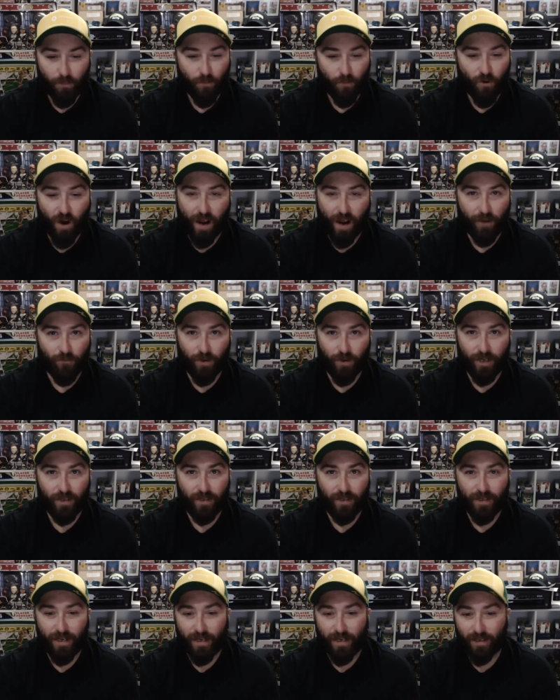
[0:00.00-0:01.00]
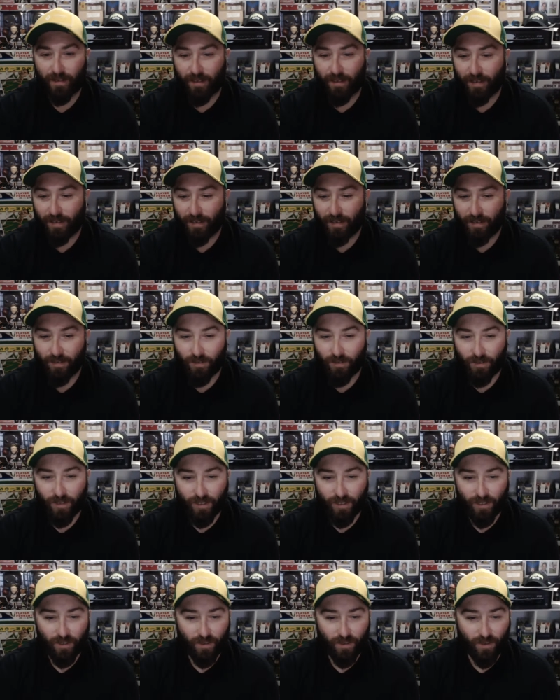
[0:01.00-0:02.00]
Great weather down here,
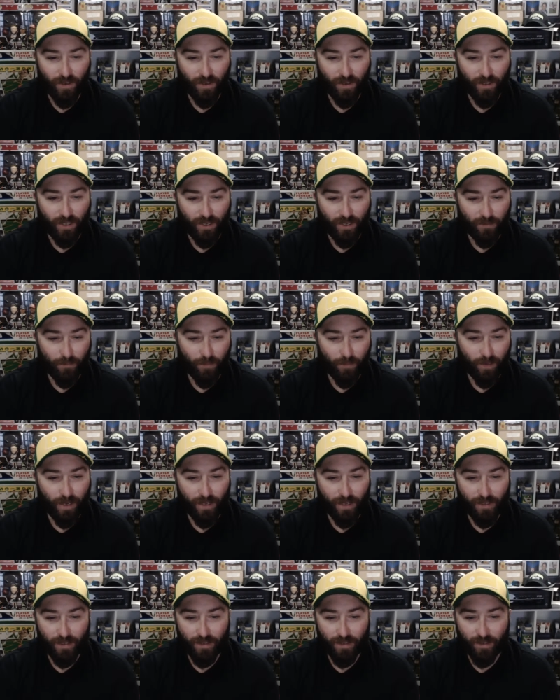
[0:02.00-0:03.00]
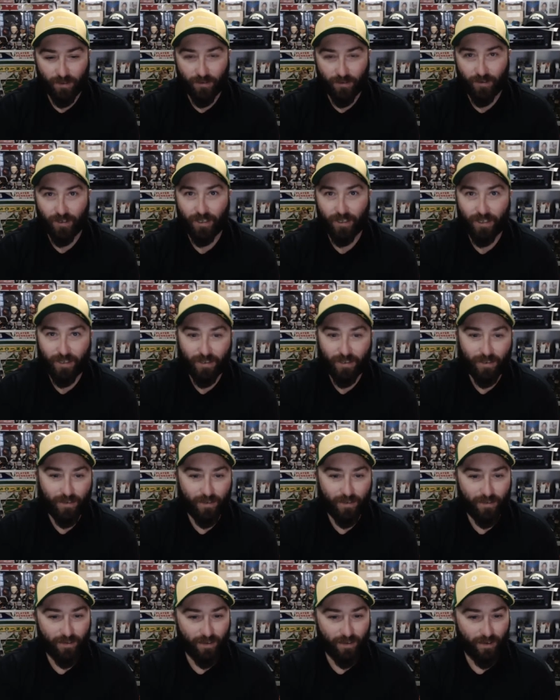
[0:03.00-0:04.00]
nice 30 plus degrees,
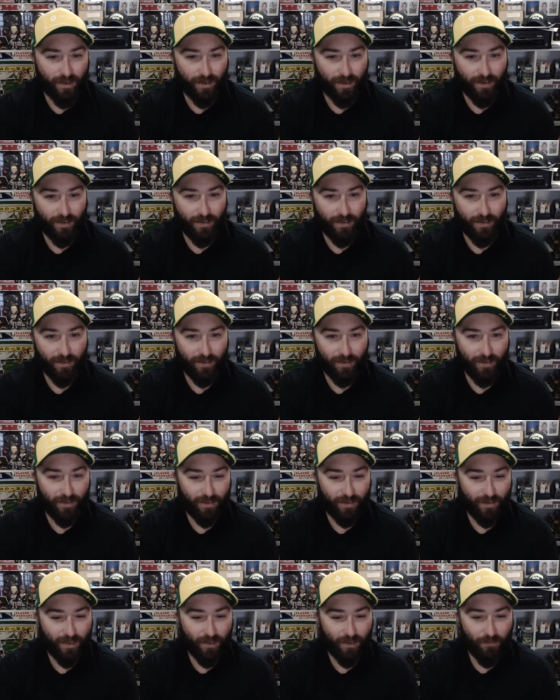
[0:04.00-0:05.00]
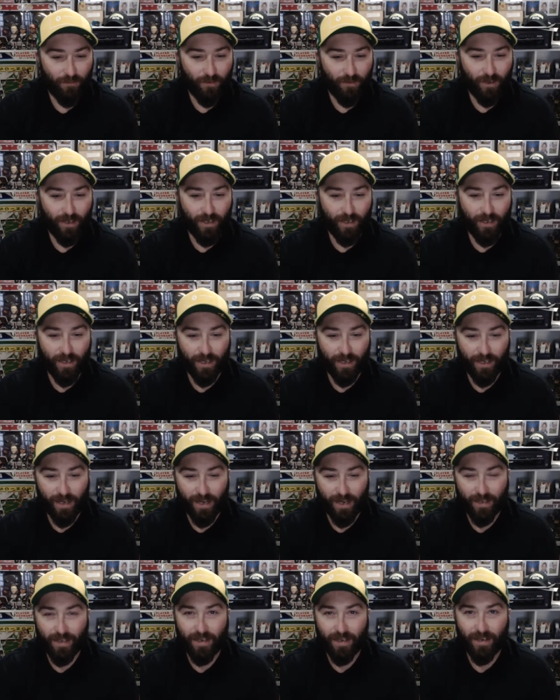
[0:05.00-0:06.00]
so definitely get
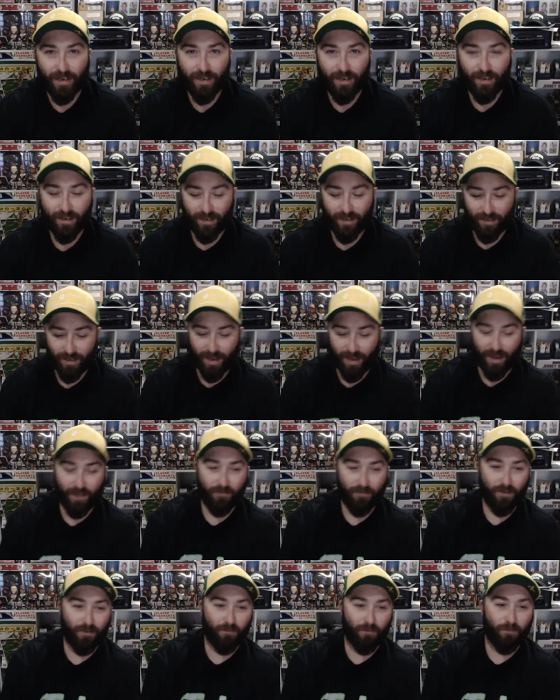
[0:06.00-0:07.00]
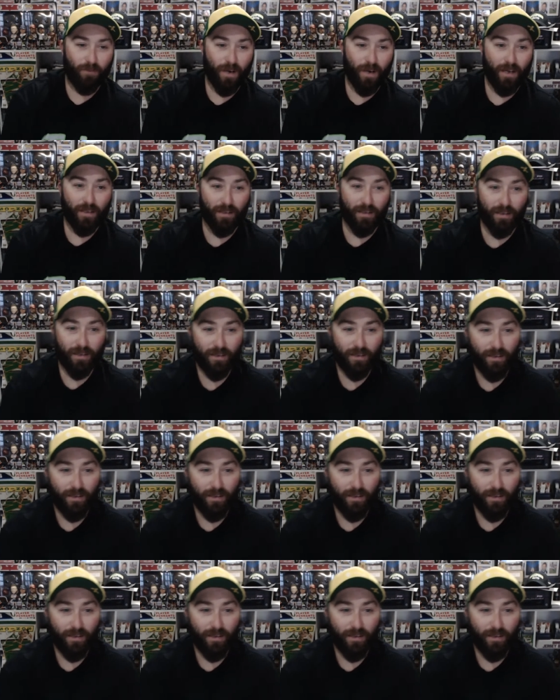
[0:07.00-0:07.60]
out there and have some fun.